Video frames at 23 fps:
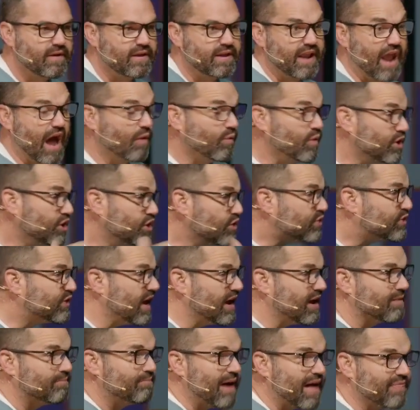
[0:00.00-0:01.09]
Now, when you
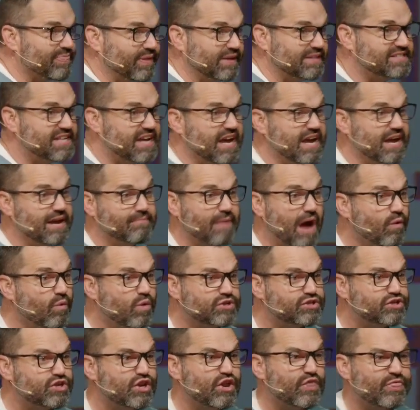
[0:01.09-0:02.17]
think about the team, I
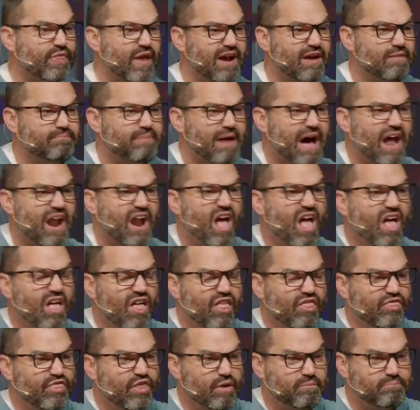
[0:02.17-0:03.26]
want you to think about
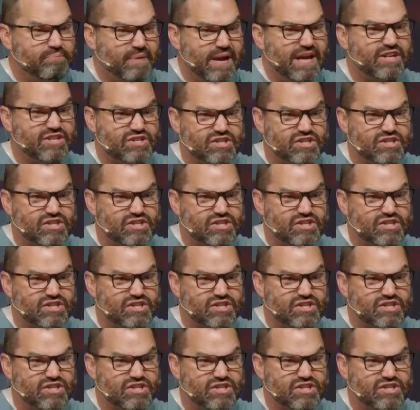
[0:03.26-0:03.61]
the Big